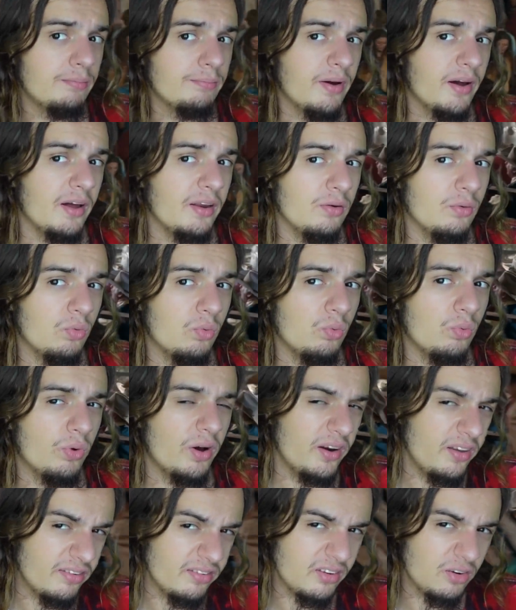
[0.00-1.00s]
but what
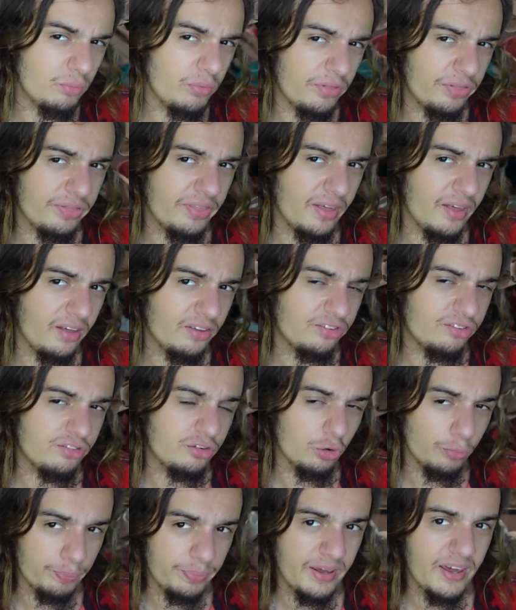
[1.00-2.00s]
is it with the
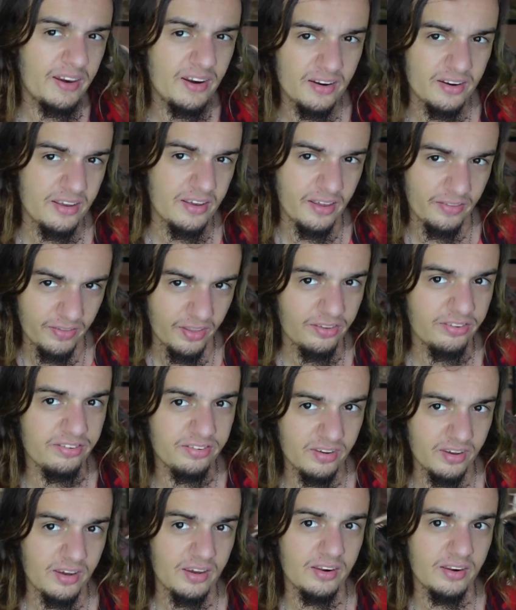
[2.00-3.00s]
stupidity in this
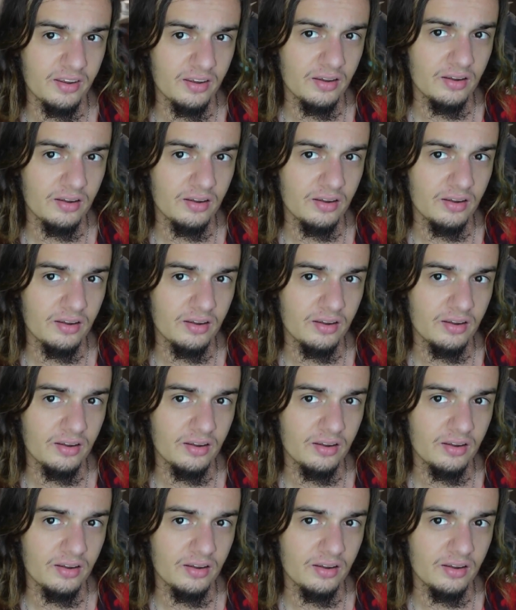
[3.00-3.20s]
scene?